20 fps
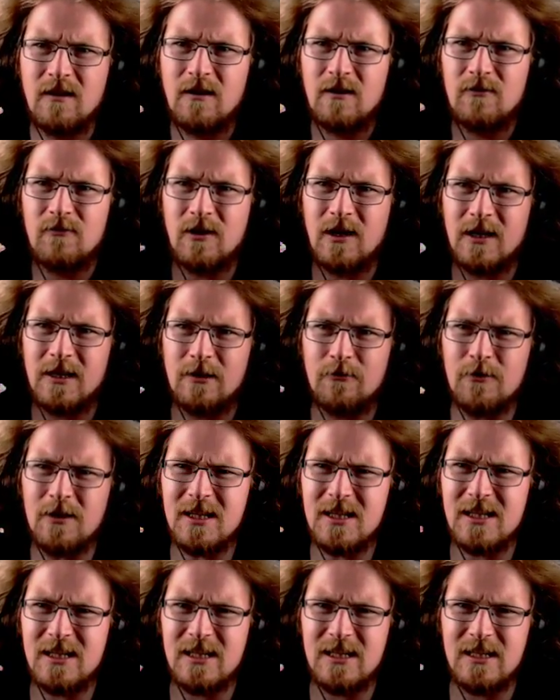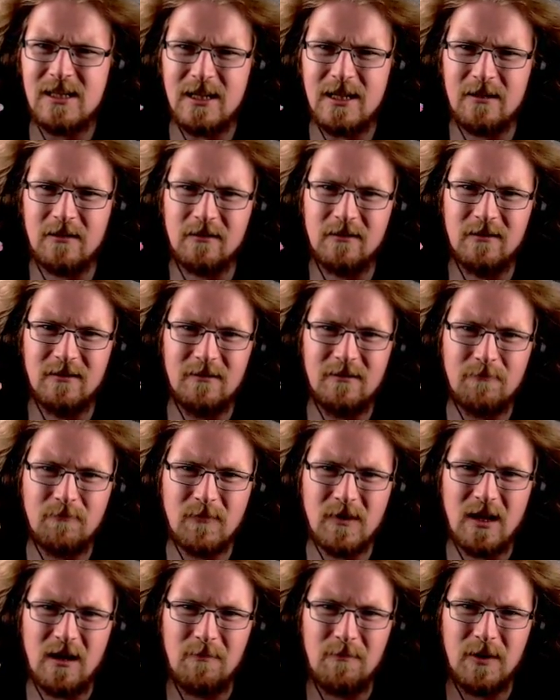Right, there is still
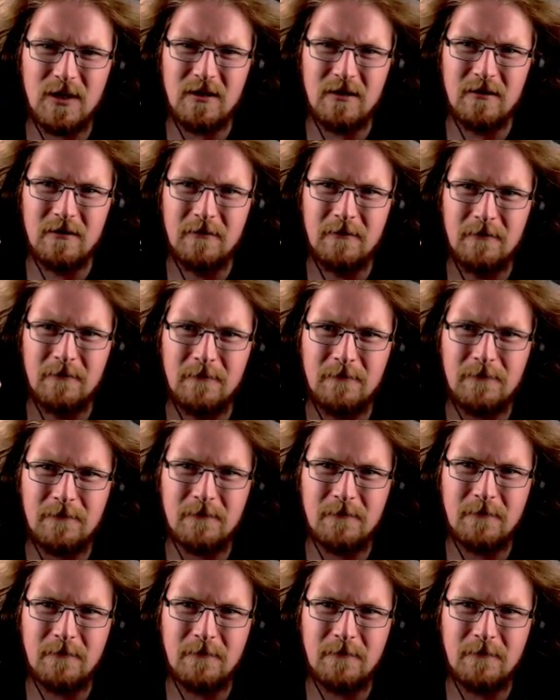a bit of